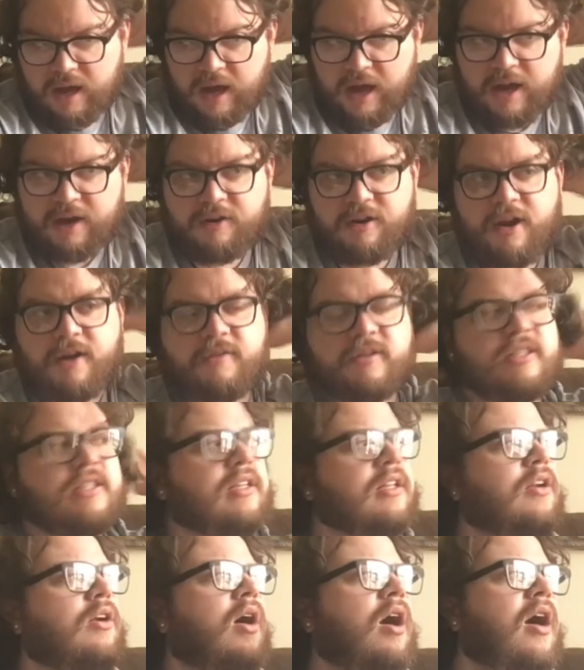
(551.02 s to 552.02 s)
I don't know, it's a
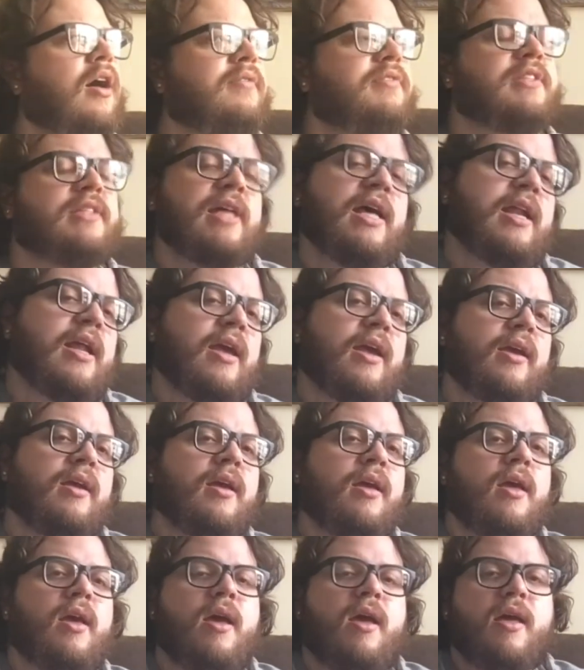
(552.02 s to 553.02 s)
little offsetting,
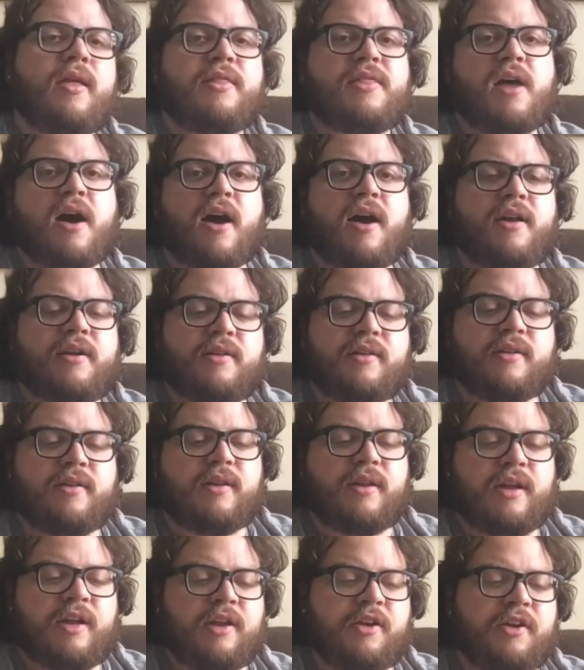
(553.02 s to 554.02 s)
not
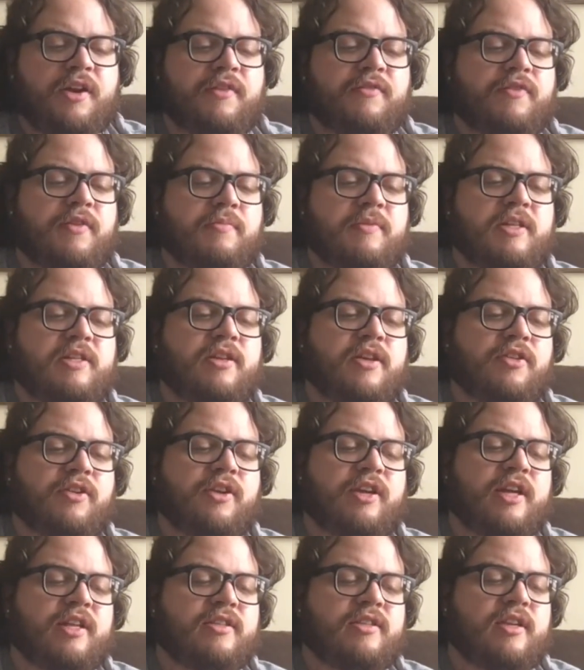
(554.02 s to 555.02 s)
hearing from these other
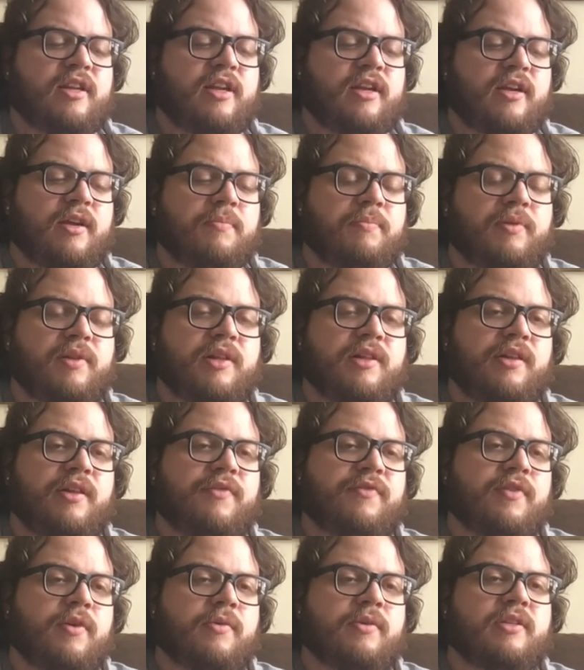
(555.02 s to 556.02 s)
kids and it completely
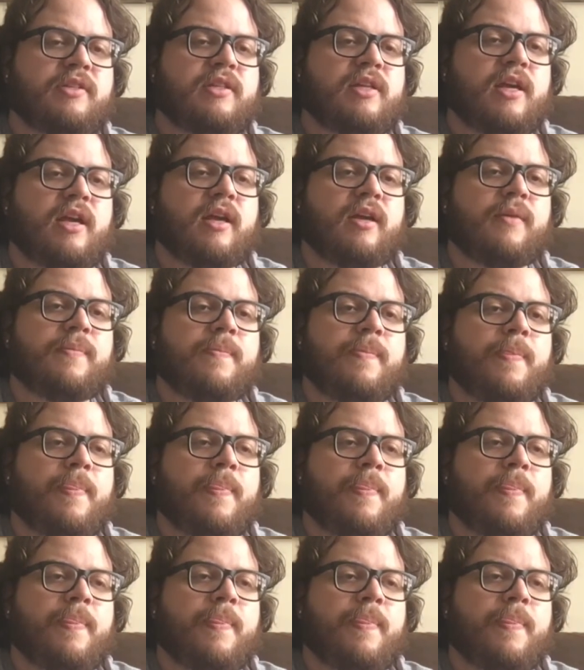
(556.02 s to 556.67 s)
focusing